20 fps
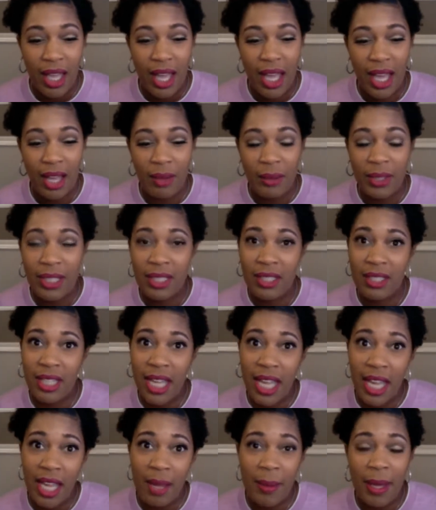I would
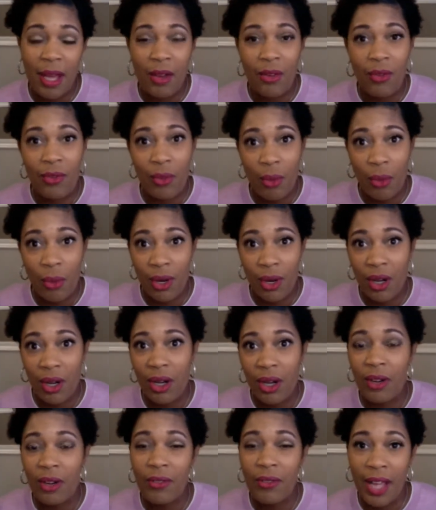stay about
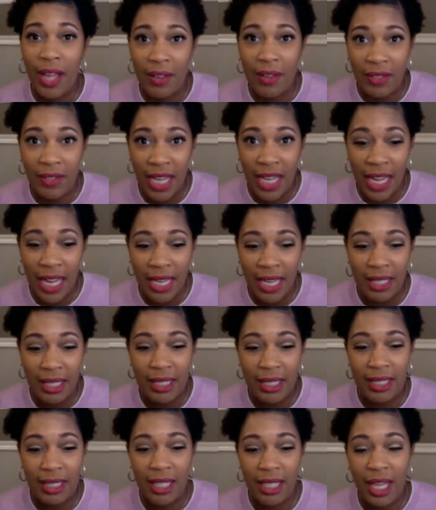4 or 5
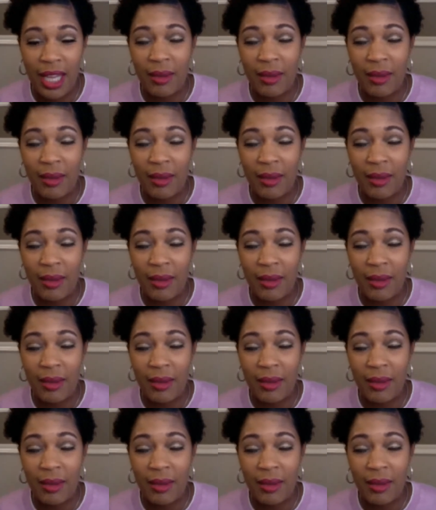days.